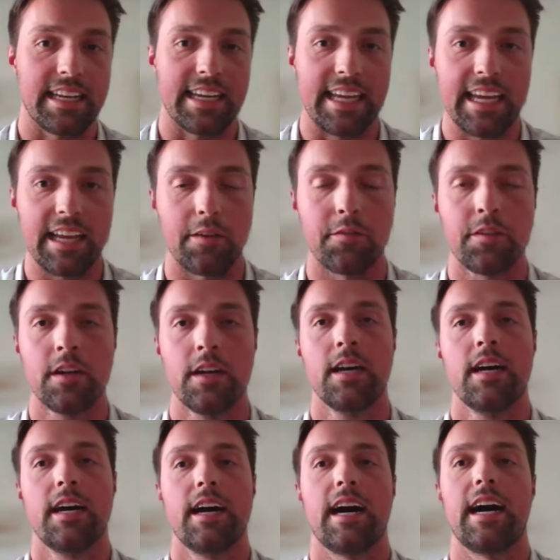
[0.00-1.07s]
give.
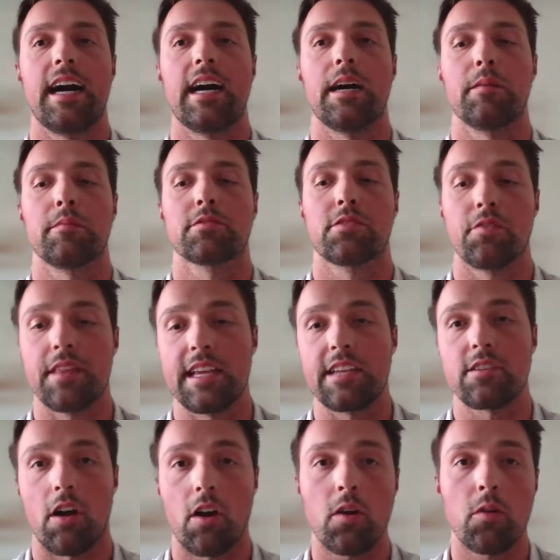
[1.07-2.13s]
Um, so these
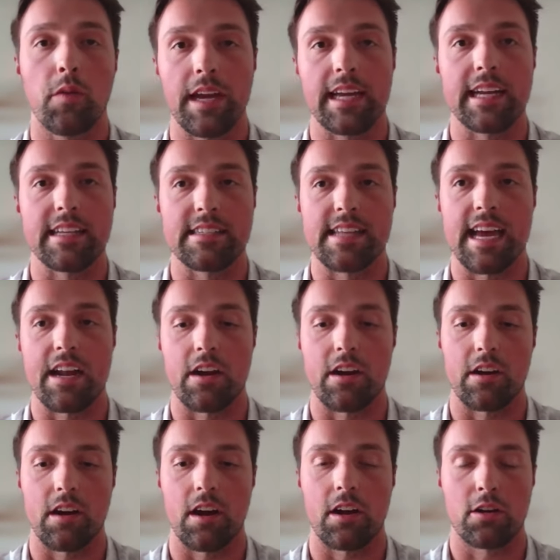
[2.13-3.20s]
are weekends that
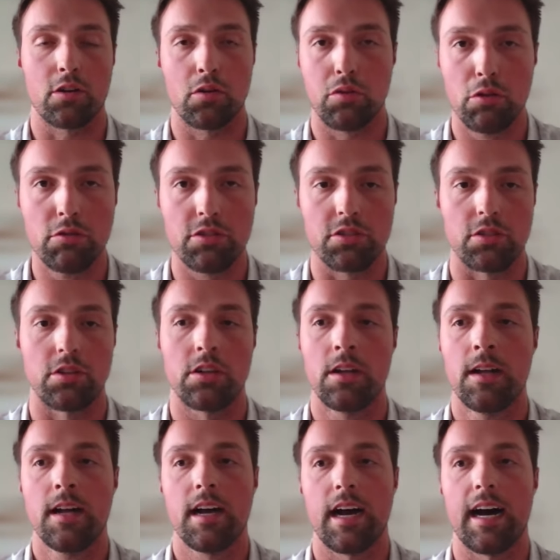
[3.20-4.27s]
are are crucial.
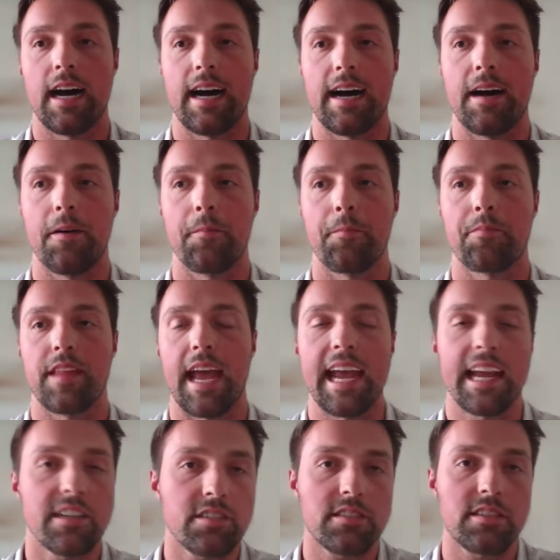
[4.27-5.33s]
Um,
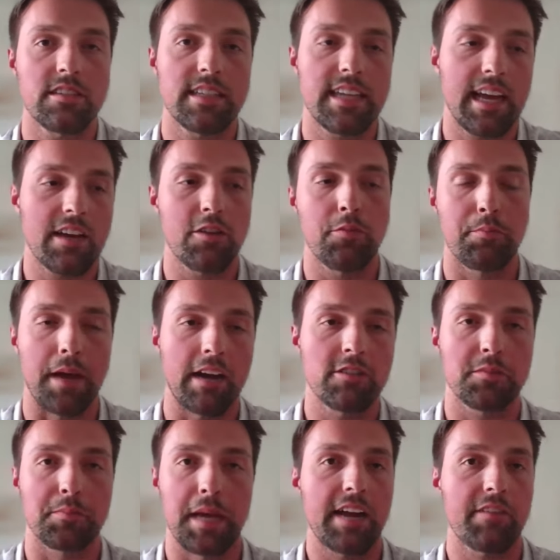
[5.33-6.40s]
and just to see how you bounce
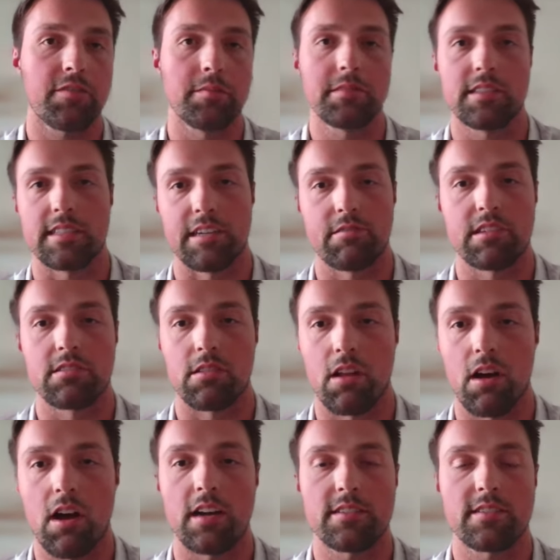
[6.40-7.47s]
back from a series
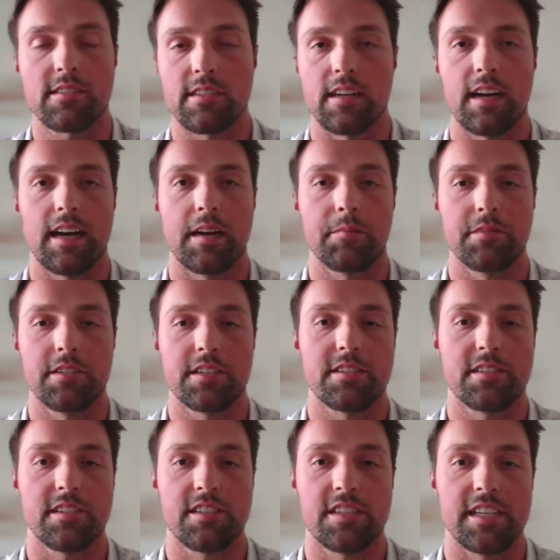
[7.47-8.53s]
loss, um, just
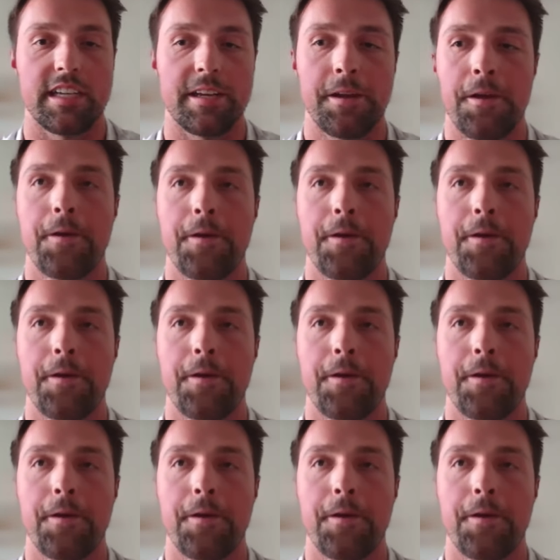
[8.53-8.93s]
to see